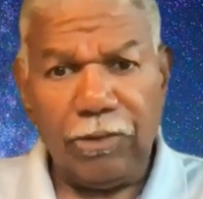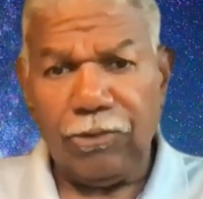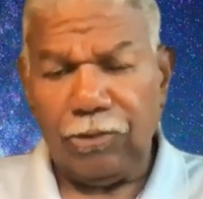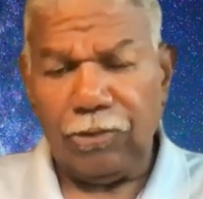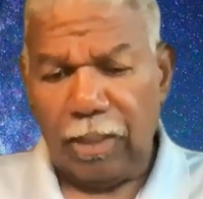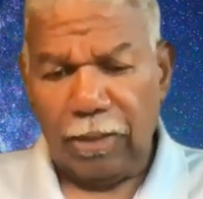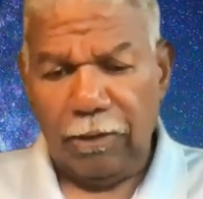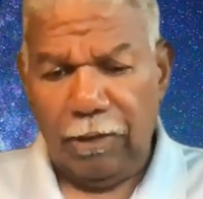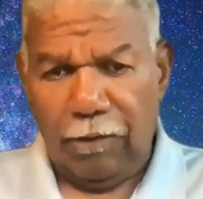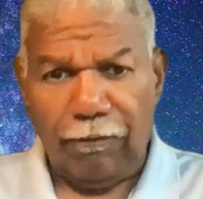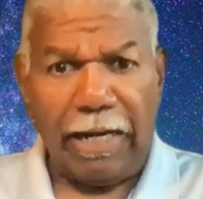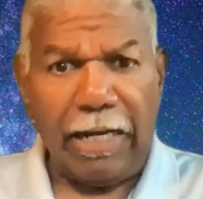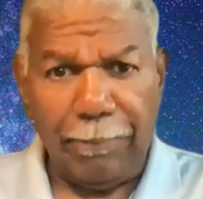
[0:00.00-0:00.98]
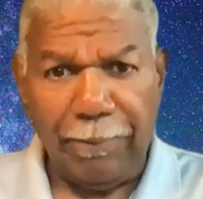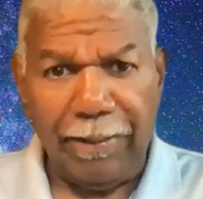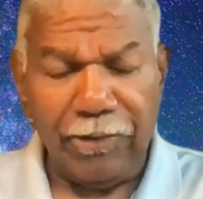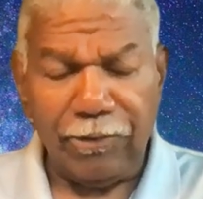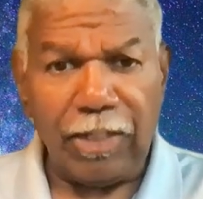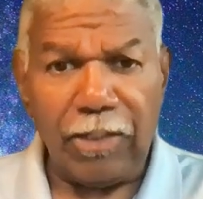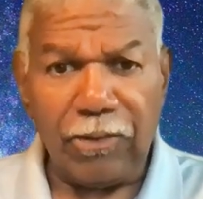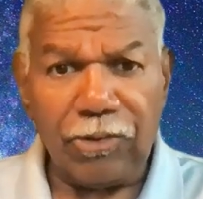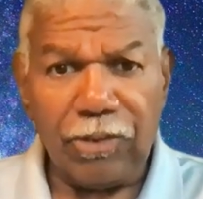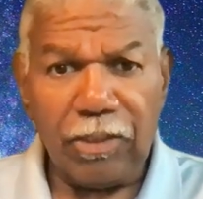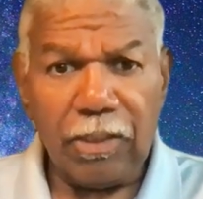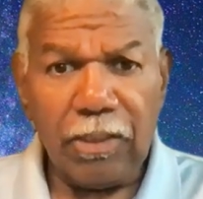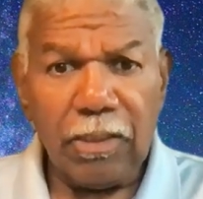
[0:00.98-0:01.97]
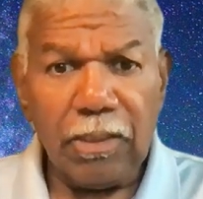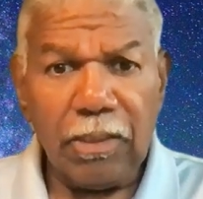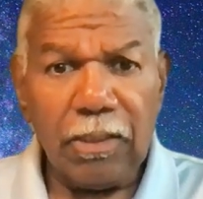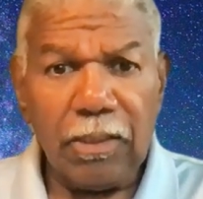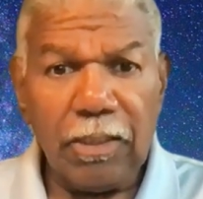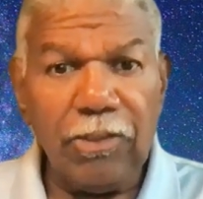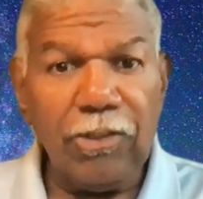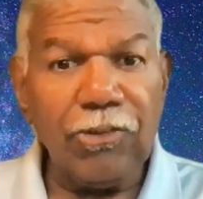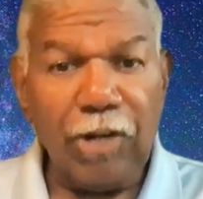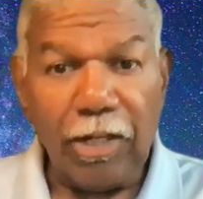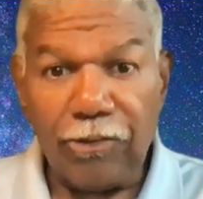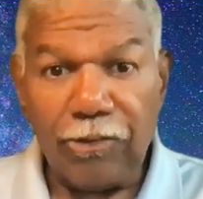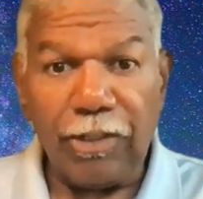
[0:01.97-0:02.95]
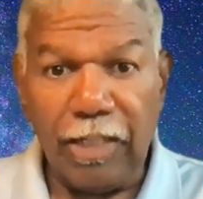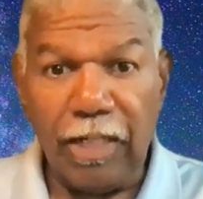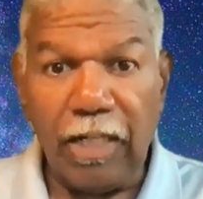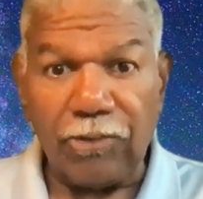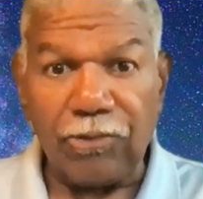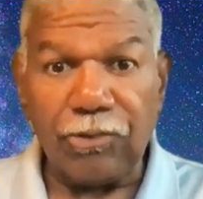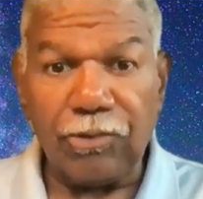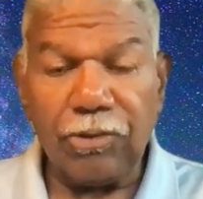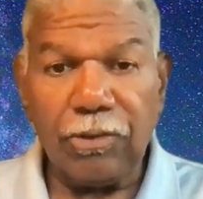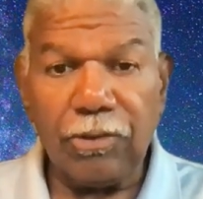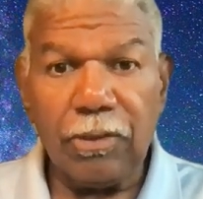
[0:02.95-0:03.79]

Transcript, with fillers: As uh, Frangipane says, he desires our dust.